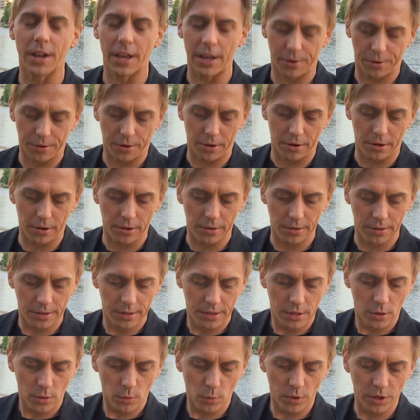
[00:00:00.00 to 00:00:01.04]
call
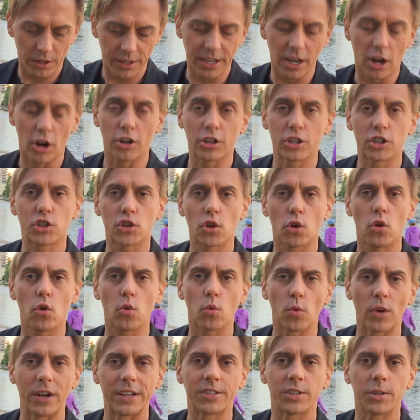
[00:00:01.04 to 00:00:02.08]
really our soul
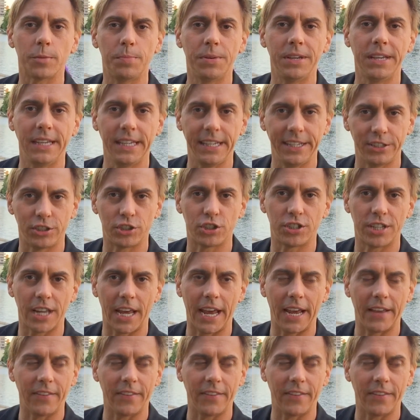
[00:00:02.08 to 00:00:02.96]
recipe each day.